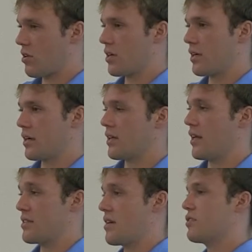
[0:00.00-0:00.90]
longer,
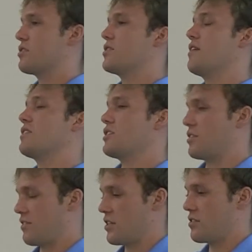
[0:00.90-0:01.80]
it's after 70
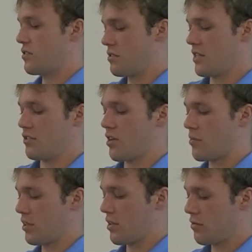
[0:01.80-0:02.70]
generations you see a
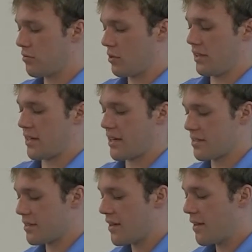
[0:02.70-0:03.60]
drop below
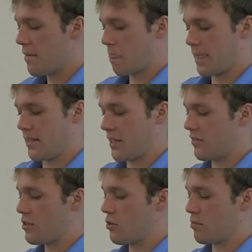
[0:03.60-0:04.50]
40,000. And then
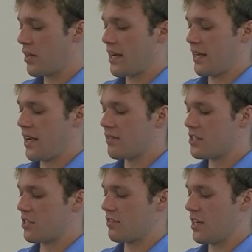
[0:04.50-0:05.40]
if you apply it every
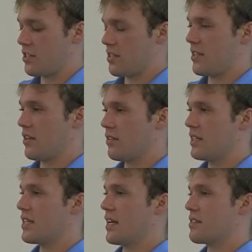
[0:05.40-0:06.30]
generation, it
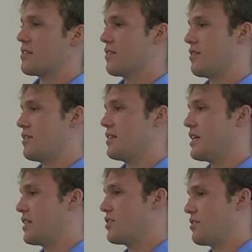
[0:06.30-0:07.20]
only takes
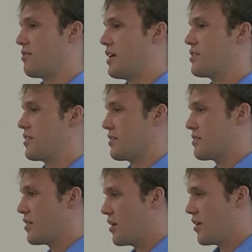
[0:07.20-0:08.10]
13
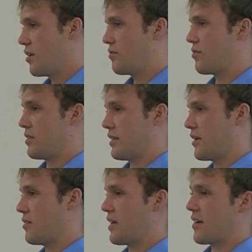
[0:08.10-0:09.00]
generations for it to
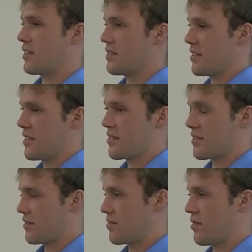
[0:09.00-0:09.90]
go down into
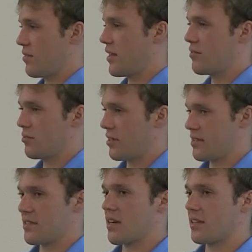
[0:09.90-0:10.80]
this level where
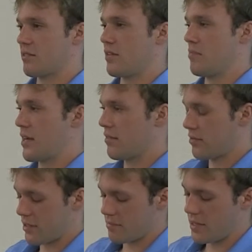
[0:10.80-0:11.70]
it's not going to rebound
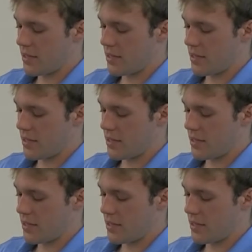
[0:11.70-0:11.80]
from.